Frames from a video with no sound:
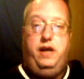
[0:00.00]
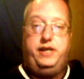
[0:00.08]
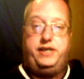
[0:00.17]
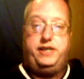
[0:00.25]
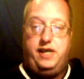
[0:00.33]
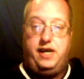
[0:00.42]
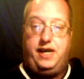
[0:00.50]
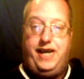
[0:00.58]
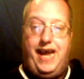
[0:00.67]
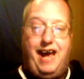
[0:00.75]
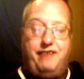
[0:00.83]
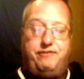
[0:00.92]
it's a young
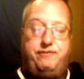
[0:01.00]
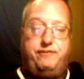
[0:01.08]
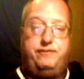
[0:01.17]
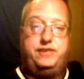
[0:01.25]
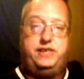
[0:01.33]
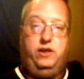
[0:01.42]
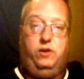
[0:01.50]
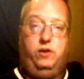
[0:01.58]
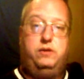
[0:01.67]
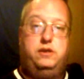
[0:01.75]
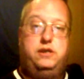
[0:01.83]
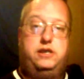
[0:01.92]
calf
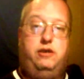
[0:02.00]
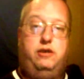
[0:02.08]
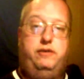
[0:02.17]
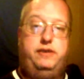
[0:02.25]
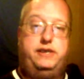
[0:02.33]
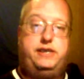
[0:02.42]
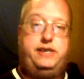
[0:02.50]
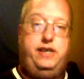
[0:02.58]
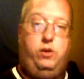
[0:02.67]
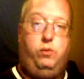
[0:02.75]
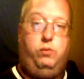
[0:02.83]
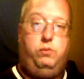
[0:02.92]
still. So it's
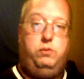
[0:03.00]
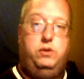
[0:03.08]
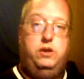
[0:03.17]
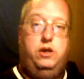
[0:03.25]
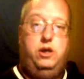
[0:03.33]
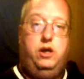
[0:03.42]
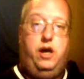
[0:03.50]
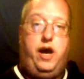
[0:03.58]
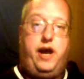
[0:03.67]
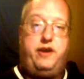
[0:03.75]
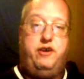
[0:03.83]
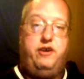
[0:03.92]
still,
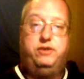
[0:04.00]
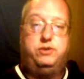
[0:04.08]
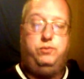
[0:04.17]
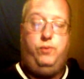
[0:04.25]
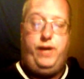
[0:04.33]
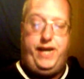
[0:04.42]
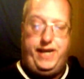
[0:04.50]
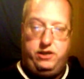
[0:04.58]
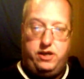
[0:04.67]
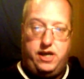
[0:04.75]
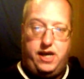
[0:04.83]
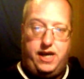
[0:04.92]
I don't know if it was
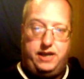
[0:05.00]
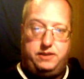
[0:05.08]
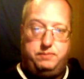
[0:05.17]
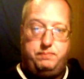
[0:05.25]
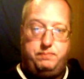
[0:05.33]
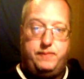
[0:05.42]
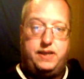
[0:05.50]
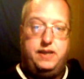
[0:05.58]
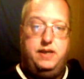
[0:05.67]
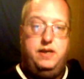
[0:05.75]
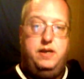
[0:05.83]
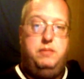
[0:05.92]
weaned or not,
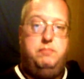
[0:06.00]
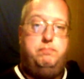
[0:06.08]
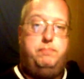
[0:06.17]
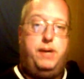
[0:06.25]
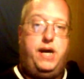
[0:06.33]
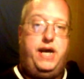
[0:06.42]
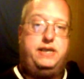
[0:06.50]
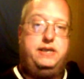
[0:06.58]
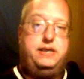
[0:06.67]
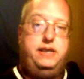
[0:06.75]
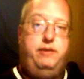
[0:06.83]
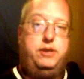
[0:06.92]

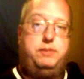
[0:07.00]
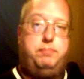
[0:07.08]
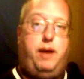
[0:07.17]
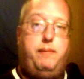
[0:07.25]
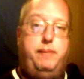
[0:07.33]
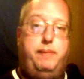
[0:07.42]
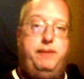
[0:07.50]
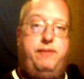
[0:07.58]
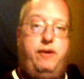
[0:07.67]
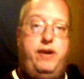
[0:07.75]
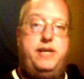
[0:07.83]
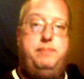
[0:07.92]
but it was probably
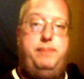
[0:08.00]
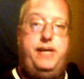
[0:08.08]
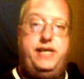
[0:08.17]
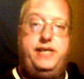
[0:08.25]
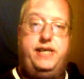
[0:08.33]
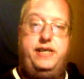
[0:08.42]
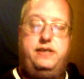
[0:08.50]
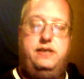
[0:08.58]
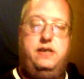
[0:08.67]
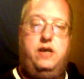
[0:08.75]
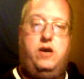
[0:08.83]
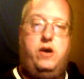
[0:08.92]
very dependent
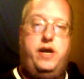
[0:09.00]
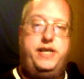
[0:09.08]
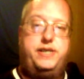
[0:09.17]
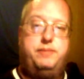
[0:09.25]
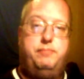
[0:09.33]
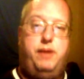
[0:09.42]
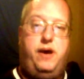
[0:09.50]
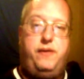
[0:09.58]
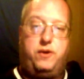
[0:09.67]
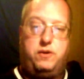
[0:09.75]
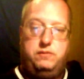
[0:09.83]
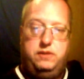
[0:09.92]
on its
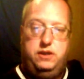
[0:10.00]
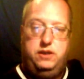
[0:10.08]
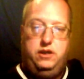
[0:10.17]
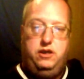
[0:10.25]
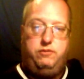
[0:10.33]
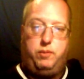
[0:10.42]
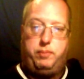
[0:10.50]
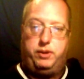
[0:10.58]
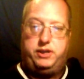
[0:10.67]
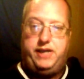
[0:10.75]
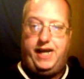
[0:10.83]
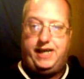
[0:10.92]
mother for
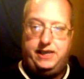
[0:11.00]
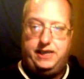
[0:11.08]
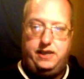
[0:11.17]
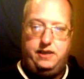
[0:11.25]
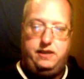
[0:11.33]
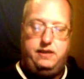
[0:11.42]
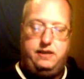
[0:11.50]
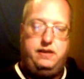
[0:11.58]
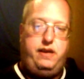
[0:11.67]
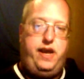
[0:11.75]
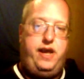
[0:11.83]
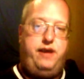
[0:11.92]

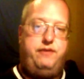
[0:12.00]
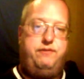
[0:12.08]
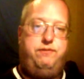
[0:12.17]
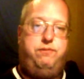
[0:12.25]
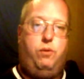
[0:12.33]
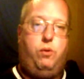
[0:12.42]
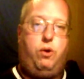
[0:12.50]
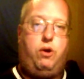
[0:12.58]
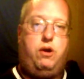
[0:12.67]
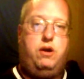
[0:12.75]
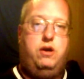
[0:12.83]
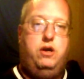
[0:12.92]
protection and
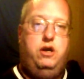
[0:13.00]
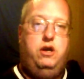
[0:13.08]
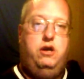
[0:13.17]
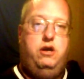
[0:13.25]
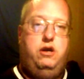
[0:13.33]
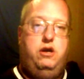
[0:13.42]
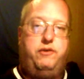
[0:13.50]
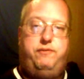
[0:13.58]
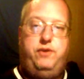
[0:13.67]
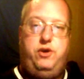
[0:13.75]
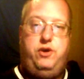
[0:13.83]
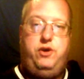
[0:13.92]
for
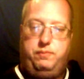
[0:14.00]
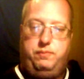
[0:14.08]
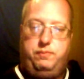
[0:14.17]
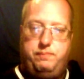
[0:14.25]
food.